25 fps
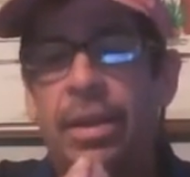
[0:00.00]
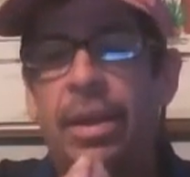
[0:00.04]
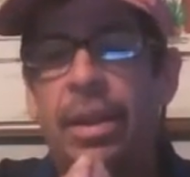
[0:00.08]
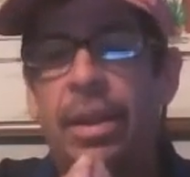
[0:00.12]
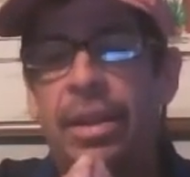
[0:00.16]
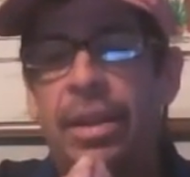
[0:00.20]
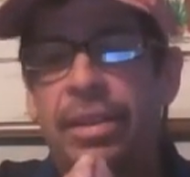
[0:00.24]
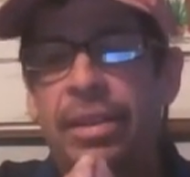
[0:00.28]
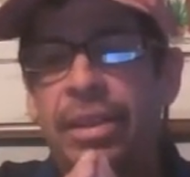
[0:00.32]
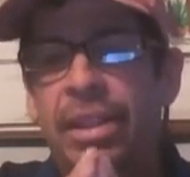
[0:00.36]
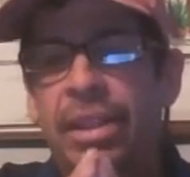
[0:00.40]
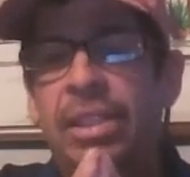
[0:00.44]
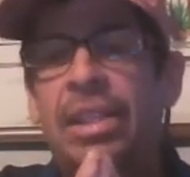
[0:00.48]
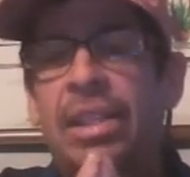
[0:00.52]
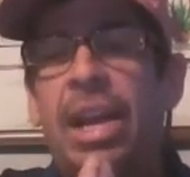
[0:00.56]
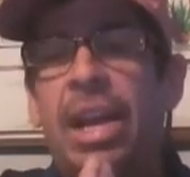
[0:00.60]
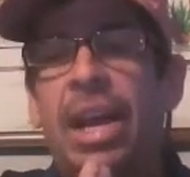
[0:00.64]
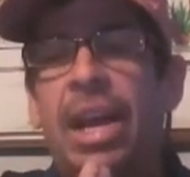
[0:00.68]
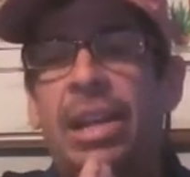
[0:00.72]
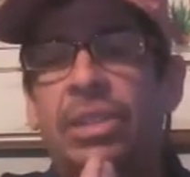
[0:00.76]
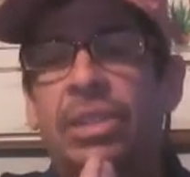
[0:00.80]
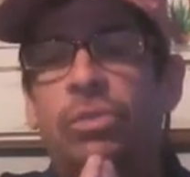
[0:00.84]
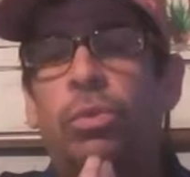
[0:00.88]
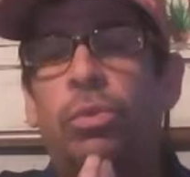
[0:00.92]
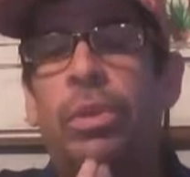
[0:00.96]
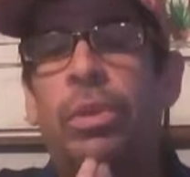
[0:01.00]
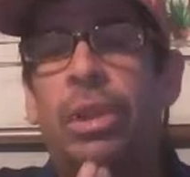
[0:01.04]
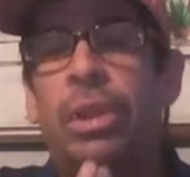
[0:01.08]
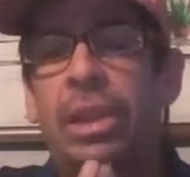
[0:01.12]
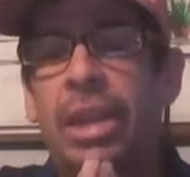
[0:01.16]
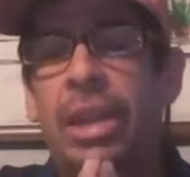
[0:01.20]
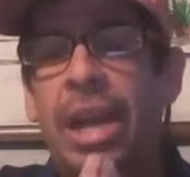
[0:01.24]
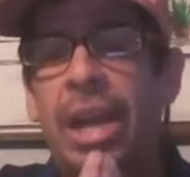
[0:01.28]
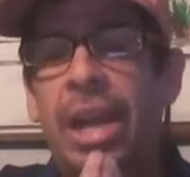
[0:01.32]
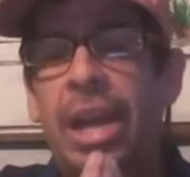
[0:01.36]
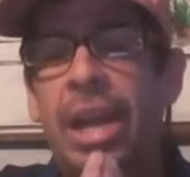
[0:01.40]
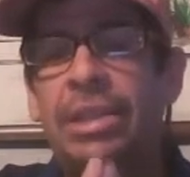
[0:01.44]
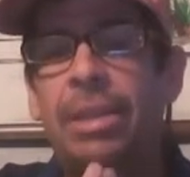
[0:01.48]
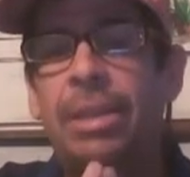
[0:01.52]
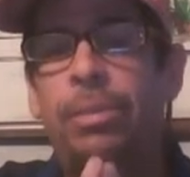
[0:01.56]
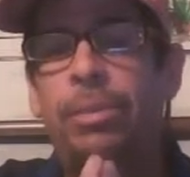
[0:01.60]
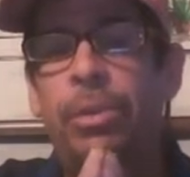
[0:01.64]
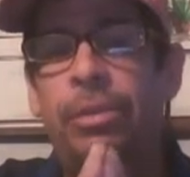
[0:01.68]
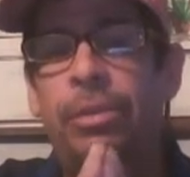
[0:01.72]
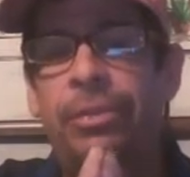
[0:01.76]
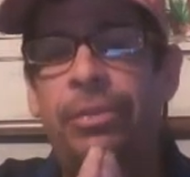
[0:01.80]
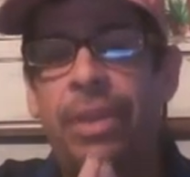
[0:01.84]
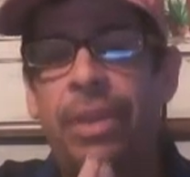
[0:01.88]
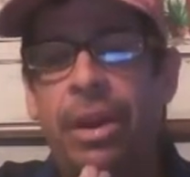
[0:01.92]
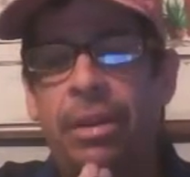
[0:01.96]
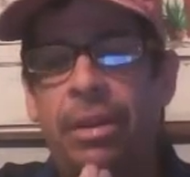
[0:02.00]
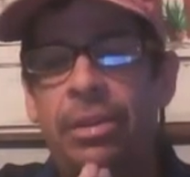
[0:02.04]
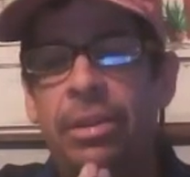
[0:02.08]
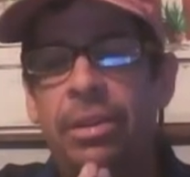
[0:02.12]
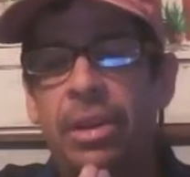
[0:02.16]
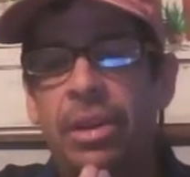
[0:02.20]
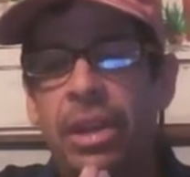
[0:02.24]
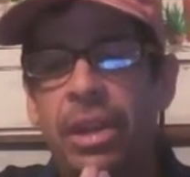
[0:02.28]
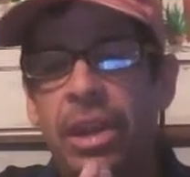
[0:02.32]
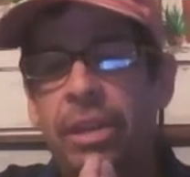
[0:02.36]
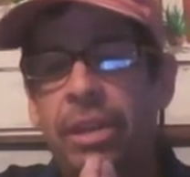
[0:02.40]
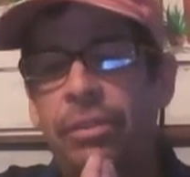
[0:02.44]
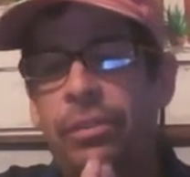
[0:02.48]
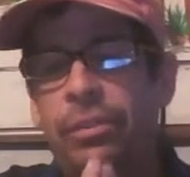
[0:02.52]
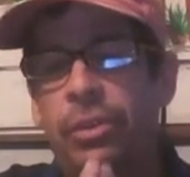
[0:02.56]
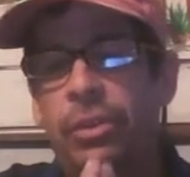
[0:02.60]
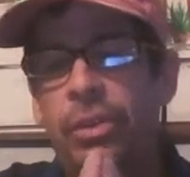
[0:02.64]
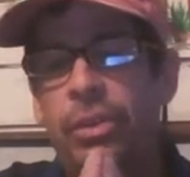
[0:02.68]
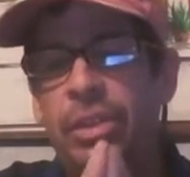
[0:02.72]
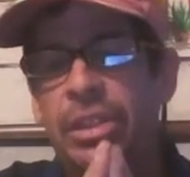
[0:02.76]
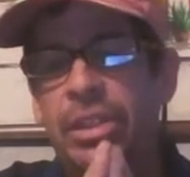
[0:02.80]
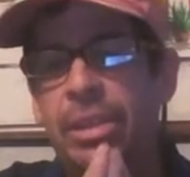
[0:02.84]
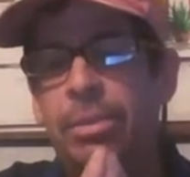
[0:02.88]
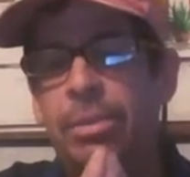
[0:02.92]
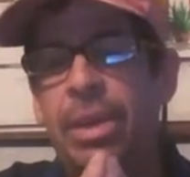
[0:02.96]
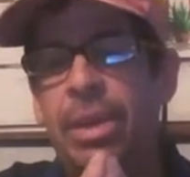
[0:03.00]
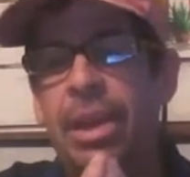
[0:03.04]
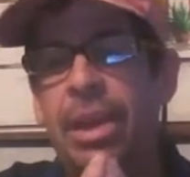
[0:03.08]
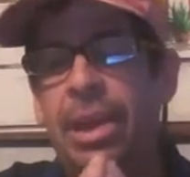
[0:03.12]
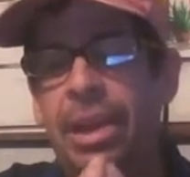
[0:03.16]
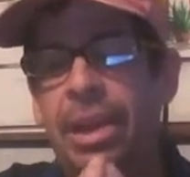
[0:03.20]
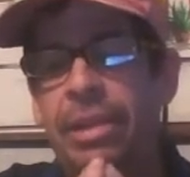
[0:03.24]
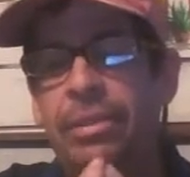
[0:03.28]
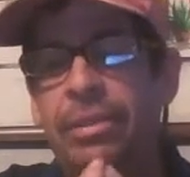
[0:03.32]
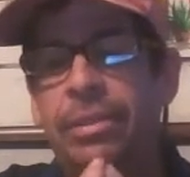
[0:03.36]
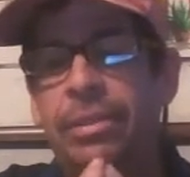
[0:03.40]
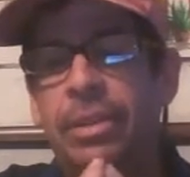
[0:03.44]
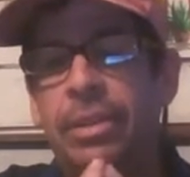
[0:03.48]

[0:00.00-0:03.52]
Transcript: and this really has a profound influence in my life.